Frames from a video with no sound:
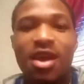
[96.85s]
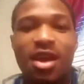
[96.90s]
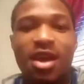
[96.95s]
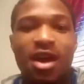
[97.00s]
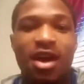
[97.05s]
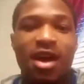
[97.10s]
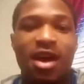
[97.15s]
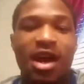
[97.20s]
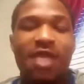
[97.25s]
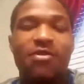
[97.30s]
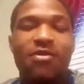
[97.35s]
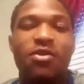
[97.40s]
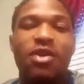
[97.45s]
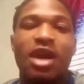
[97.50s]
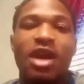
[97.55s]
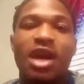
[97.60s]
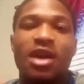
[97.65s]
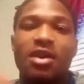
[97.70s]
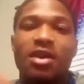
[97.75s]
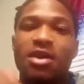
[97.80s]
I feel
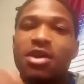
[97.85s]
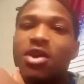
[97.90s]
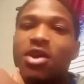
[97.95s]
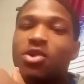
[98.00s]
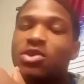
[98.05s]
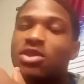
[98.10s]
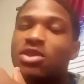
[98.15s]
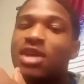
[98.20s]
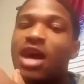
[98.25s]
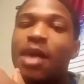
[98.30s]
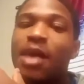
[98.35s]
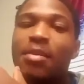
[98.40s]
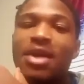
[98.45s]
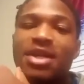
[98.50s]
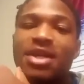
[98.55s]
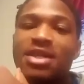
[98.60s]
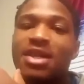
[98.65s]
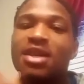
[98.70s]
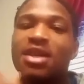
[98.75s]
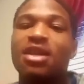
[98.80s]
like Coach
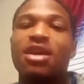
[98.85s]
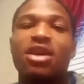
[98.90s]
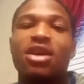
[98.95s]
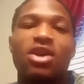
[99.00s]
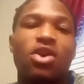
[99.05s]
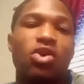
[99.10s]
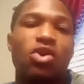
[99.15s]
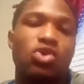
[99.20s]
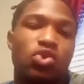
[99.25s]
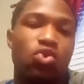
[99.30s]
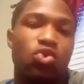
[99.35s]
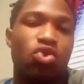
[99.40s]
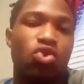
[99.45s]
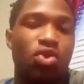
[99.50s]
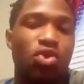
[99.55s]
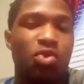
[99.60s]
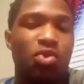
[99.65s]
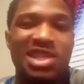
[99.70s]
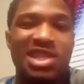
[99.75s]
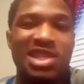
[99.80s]
Thomas and Coach Rule,
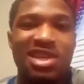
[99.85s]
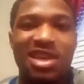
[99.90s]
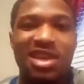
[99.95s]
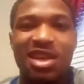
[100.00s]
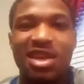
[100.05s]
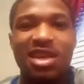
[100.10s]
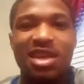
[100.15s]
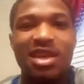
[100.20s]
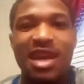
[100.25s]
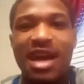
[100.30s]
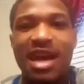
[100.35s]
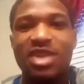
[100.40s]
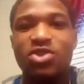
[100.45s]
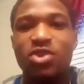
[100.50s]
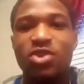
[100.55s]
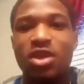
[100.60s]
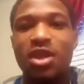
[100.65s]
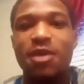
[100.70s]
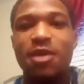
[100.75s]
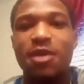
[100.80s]
we just clicked
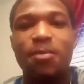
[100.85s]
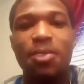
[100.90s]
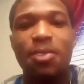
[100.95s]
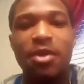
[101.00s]
naturally.